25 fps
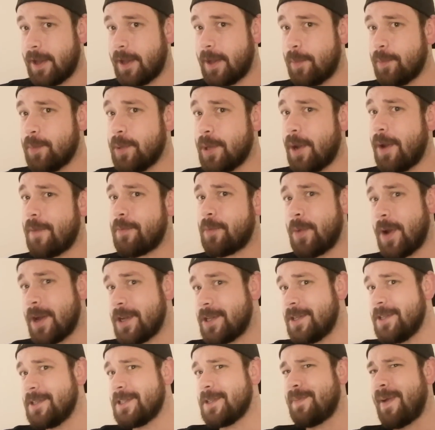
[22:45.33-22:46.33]
um, you know, have
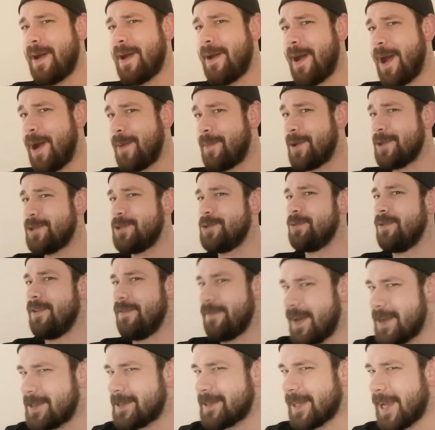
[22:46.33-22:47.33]
questions about how much you're
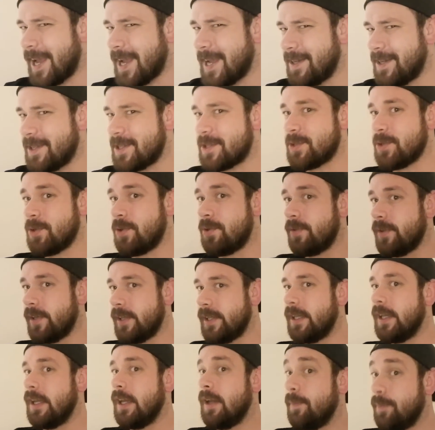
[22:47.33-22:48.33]
investigating the
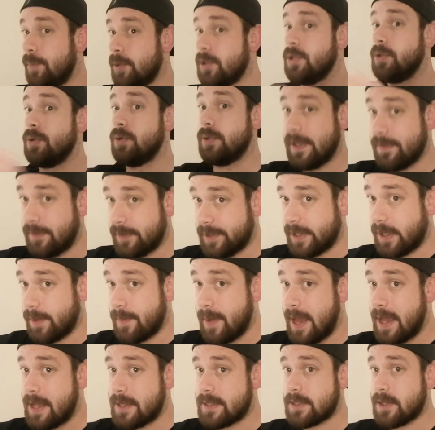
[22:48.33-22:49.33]
story, but you're giving
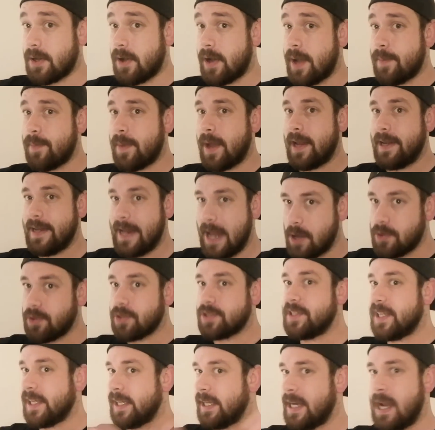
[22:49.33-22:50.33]
him airtime, and now
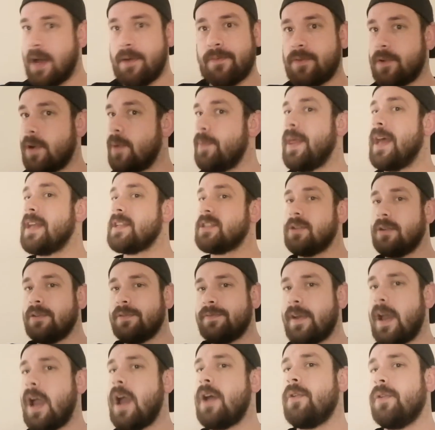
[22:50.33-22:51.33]
you're sticking up for him. That's
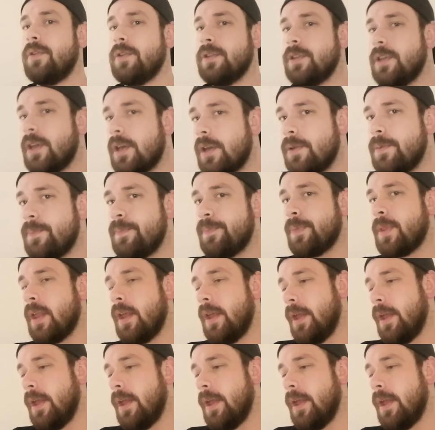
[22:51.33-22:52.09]
not fair on you.